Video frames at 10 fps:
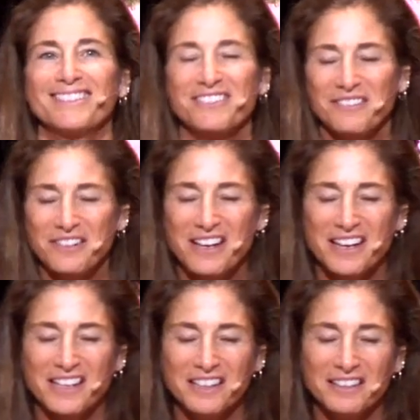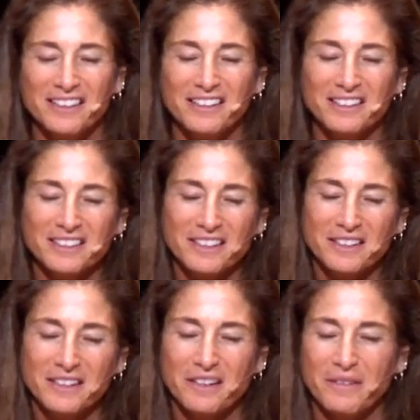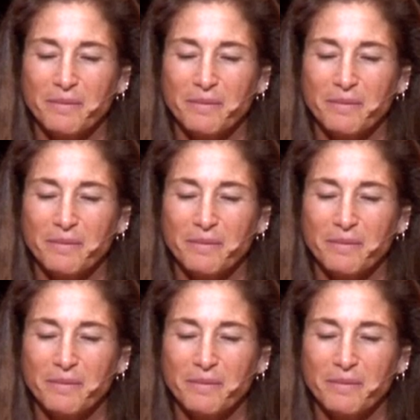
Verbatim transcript: So, he said,